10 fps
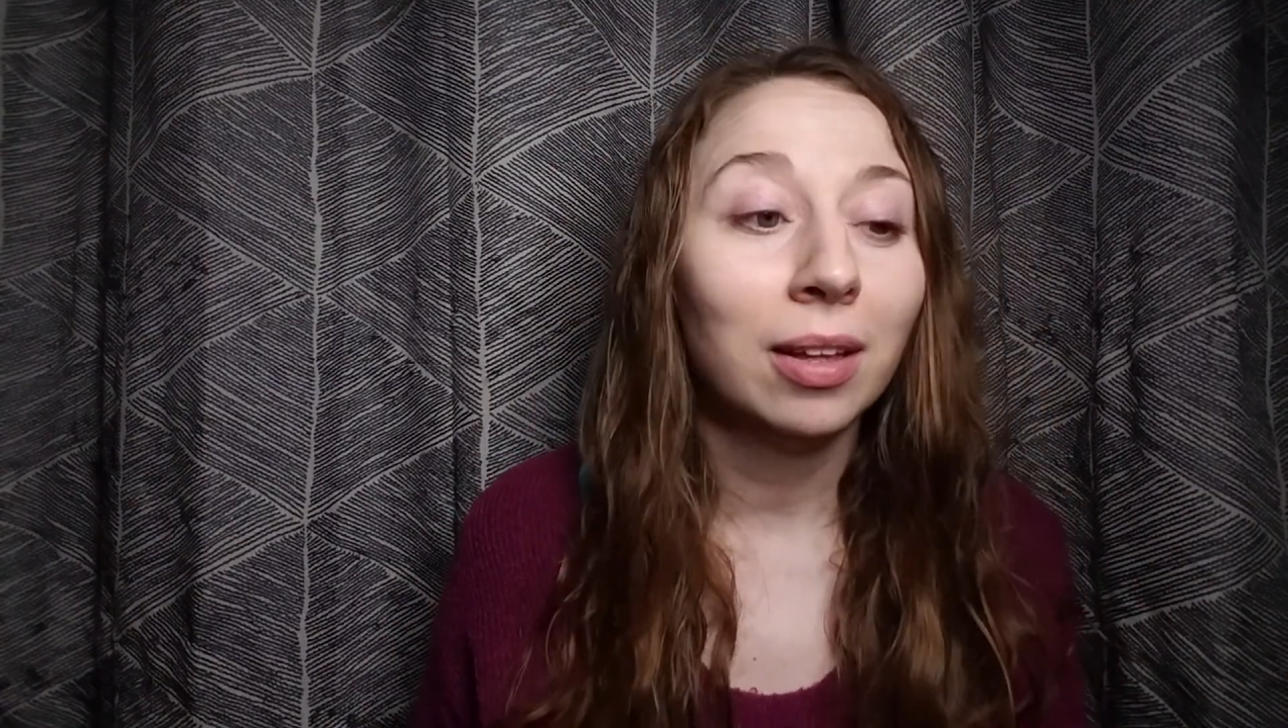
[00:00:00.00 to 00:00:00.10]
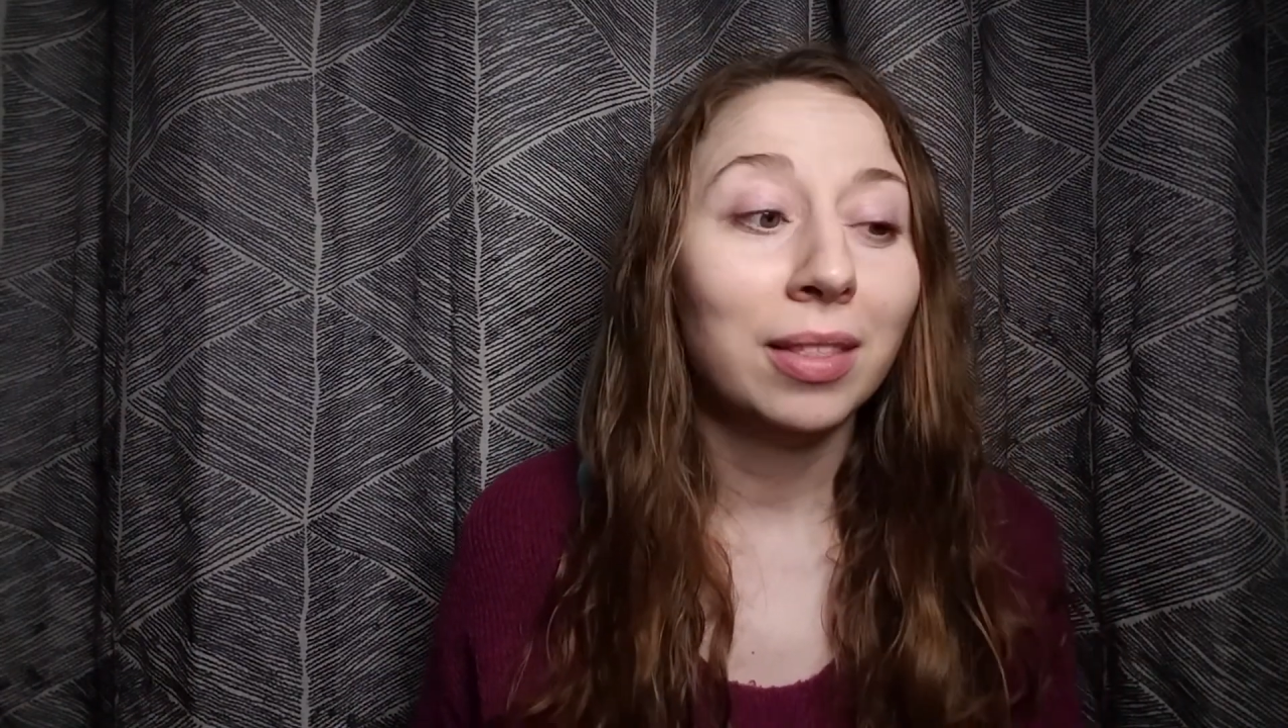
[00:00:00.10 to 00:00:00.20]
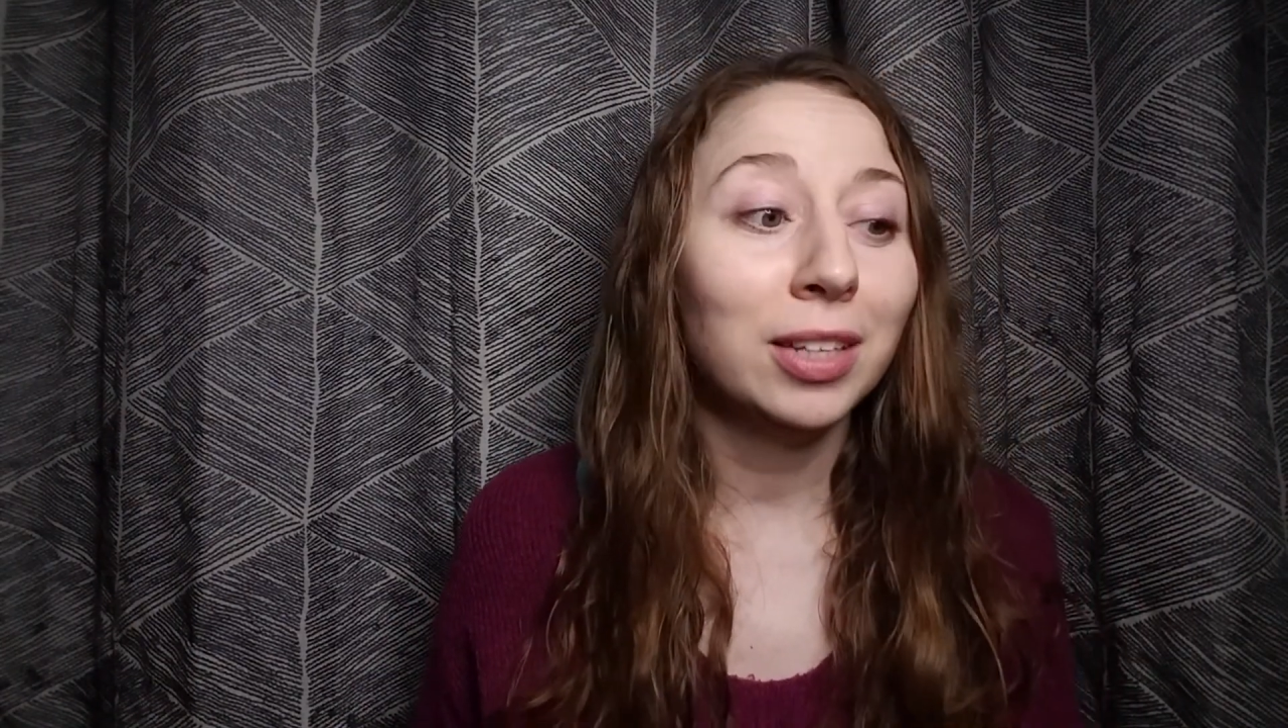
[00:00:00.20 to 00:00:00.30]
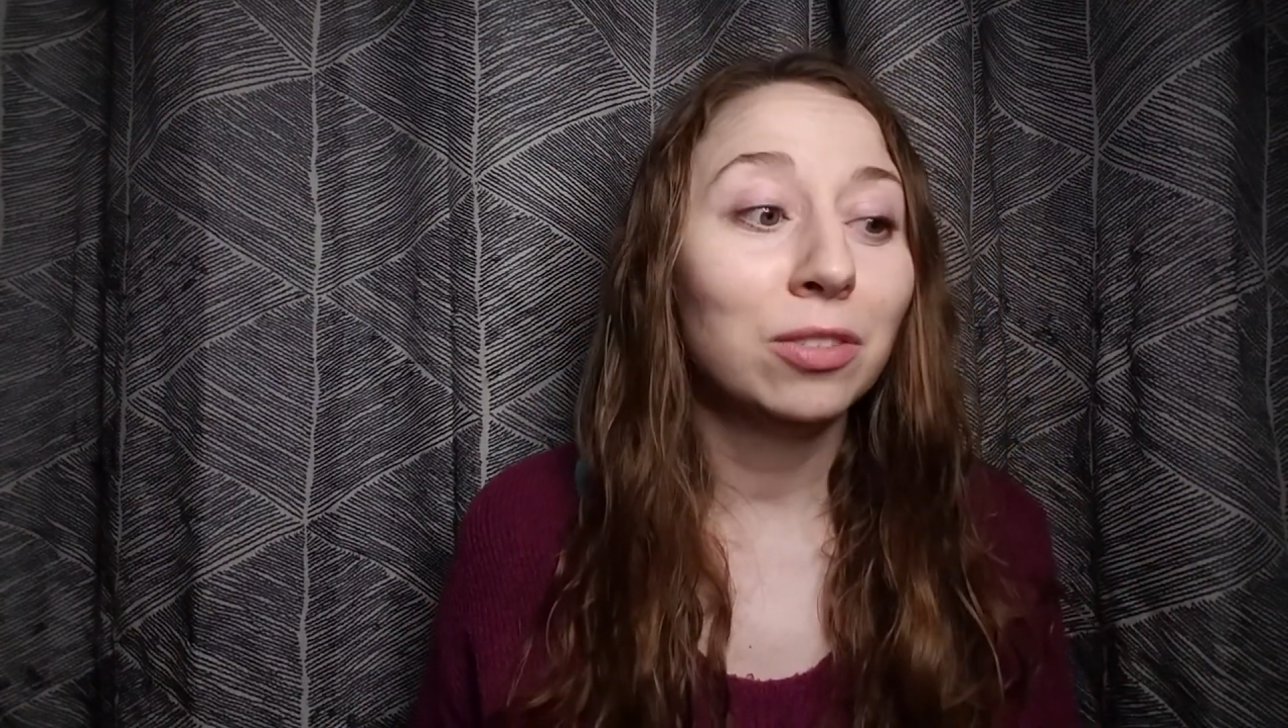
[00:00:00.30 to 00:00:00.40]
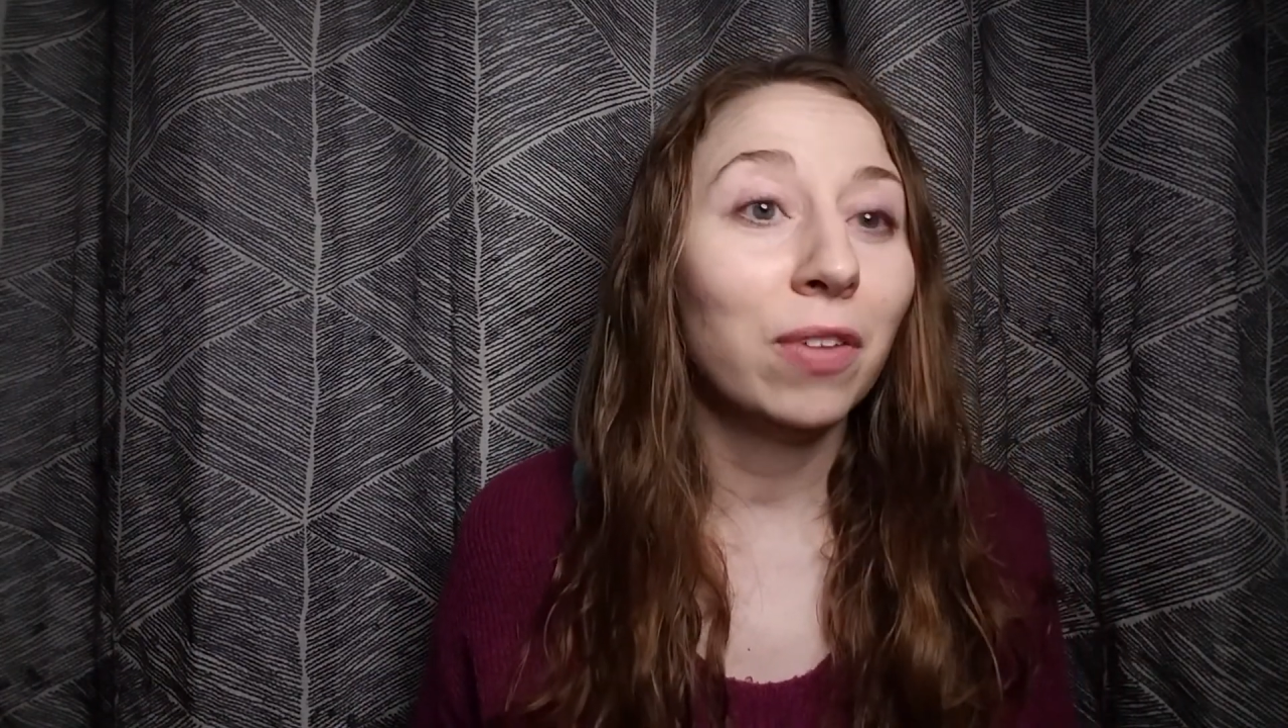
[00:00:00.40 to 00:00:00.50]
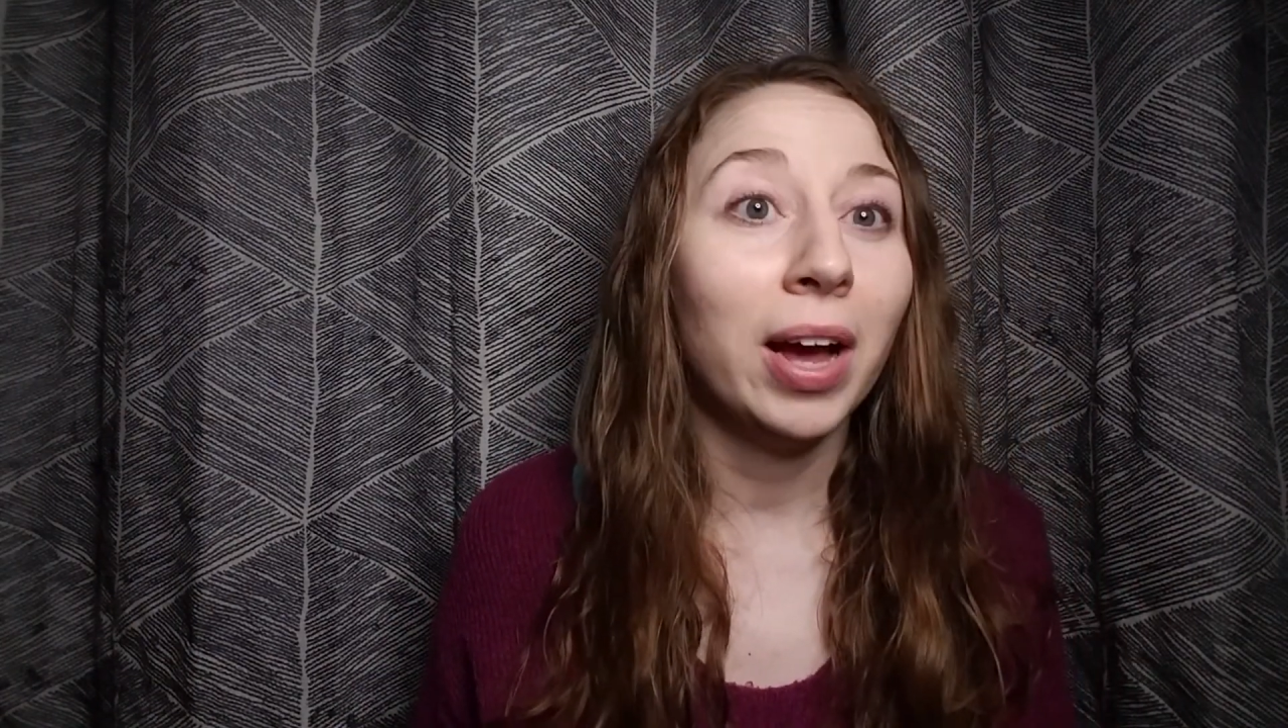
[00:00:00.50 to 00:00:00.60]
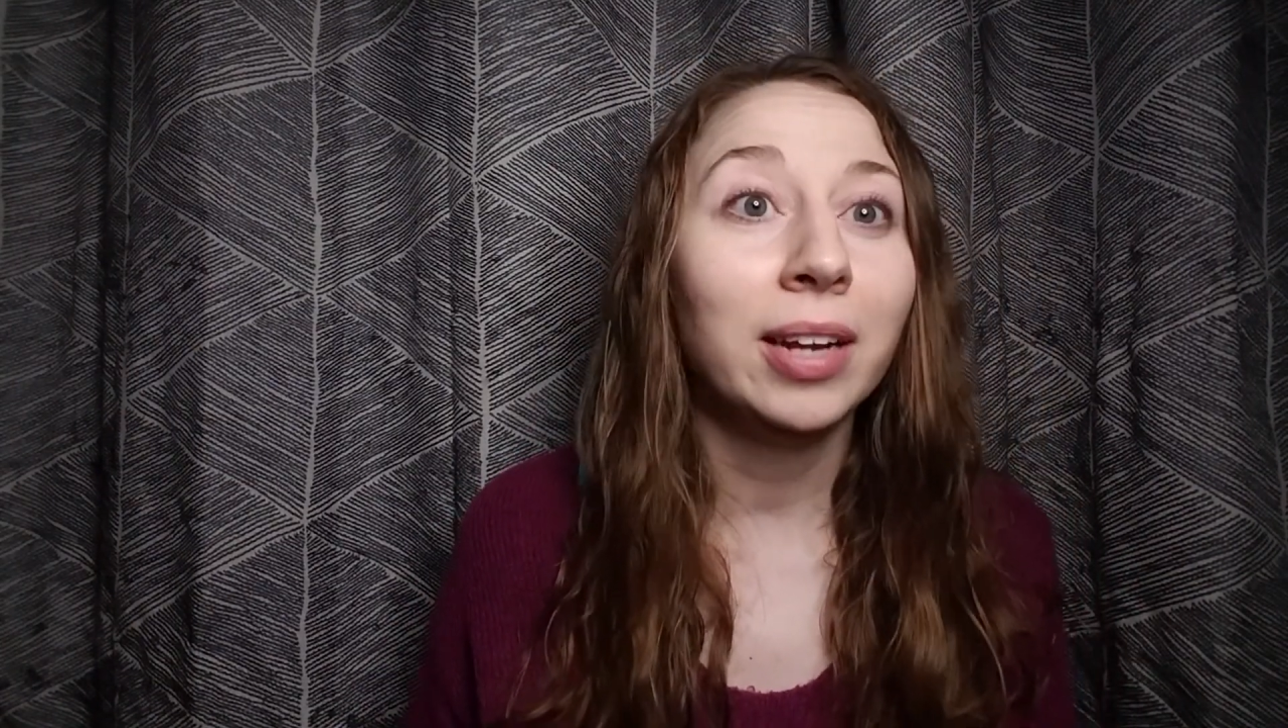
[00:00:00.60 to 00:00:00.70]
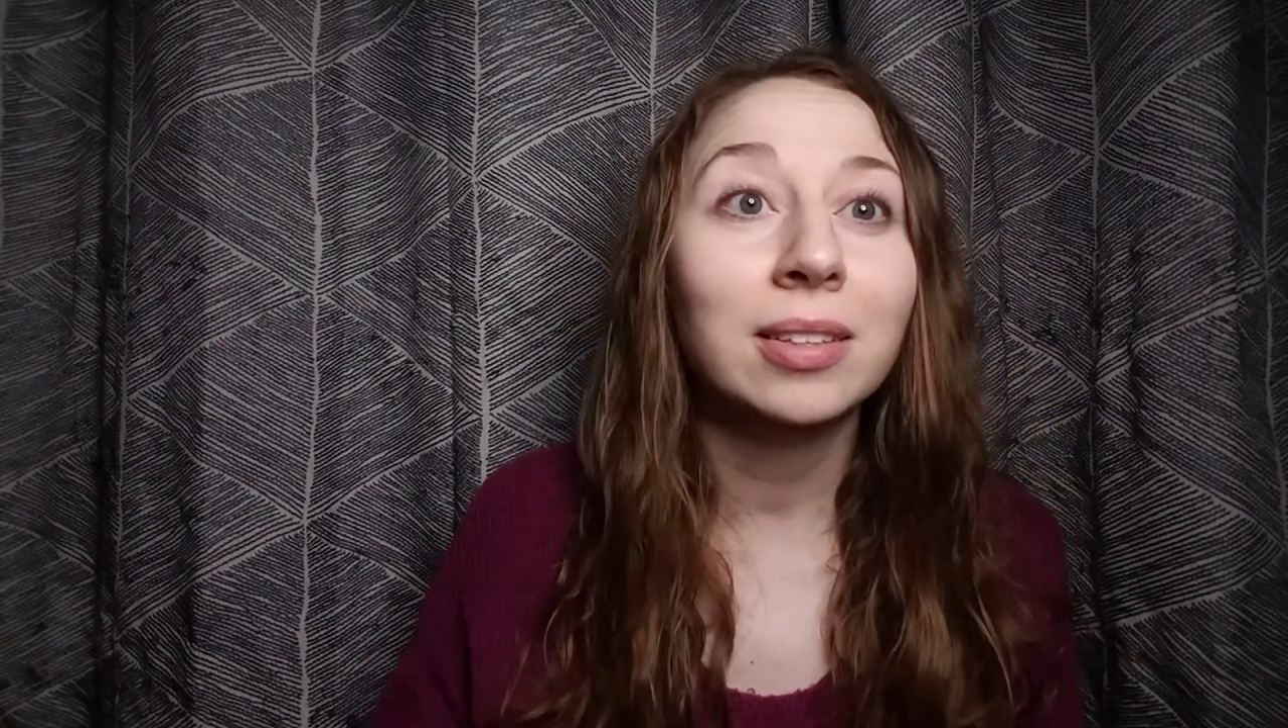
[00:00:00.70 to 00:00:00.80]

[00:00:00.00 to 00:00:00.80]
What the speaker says: That's fine.